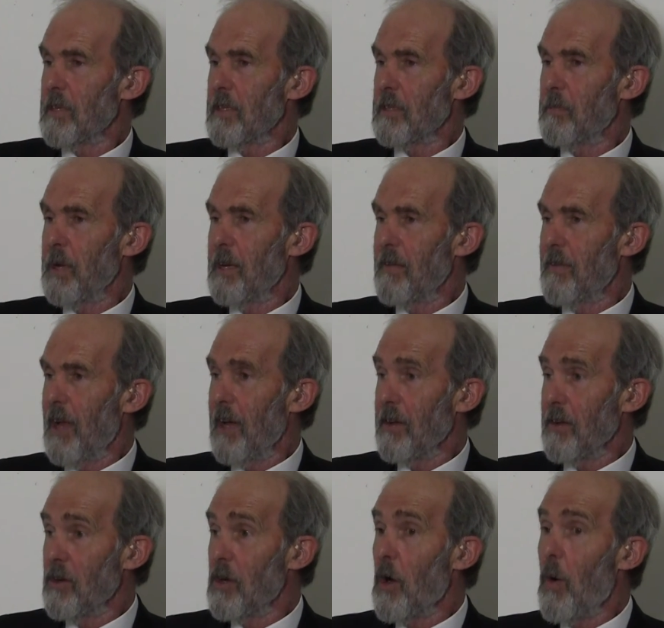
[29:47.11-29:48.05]
the speed of light,
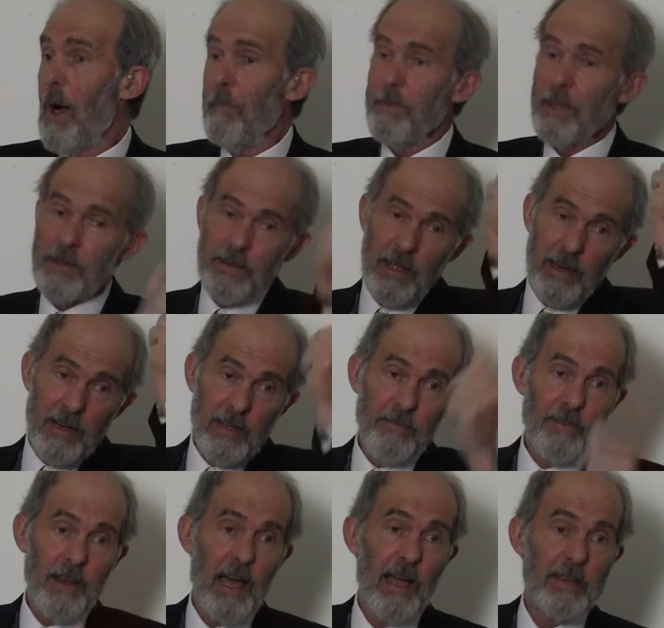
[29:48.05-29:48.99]
and you go up the tunnel
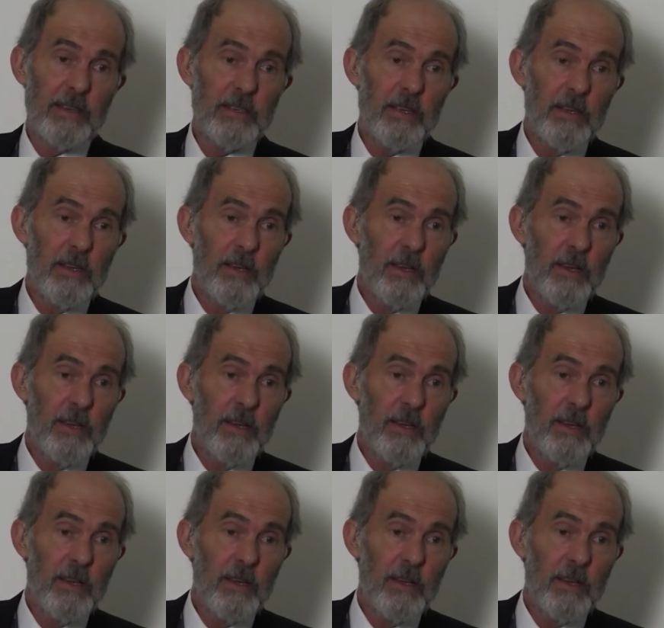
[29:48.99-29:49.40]
of light.